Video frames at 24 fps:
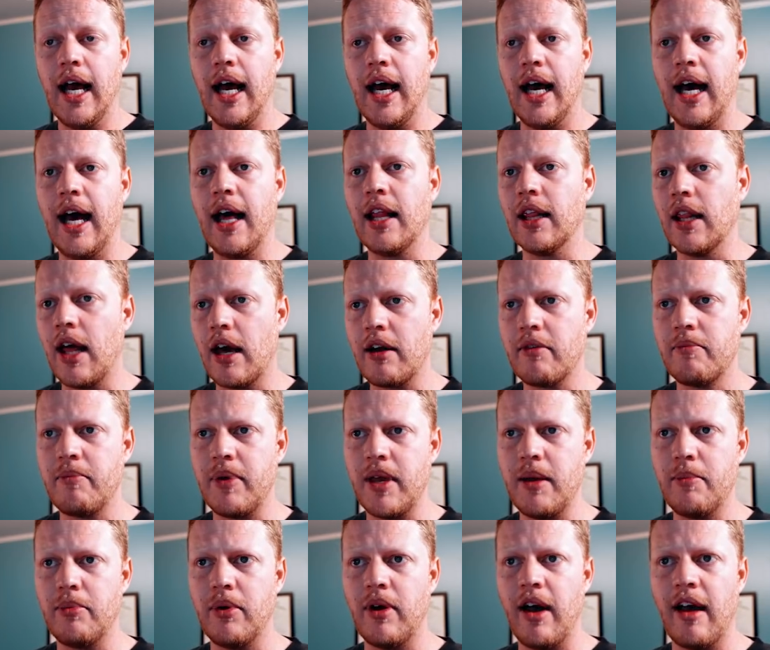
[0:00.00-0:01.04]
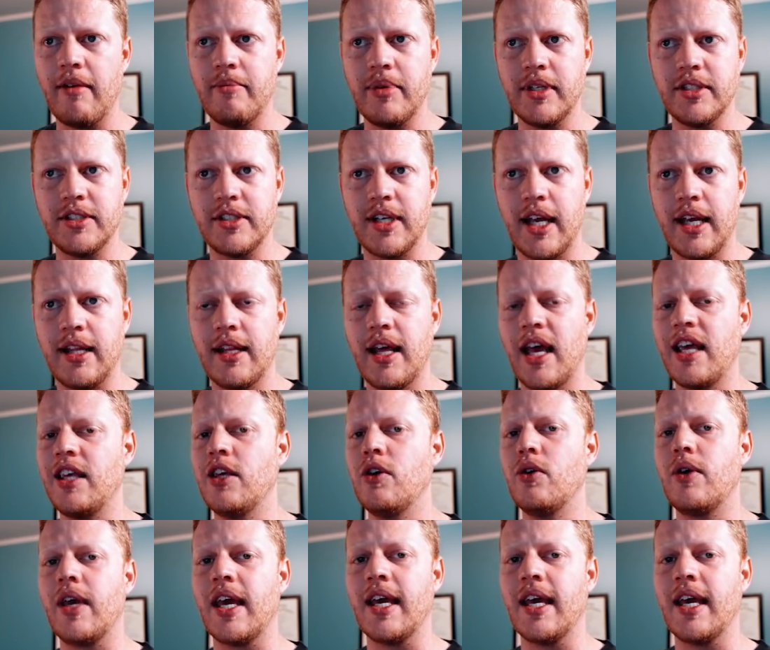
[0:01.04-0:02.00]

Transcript: A lot of people have been saying that you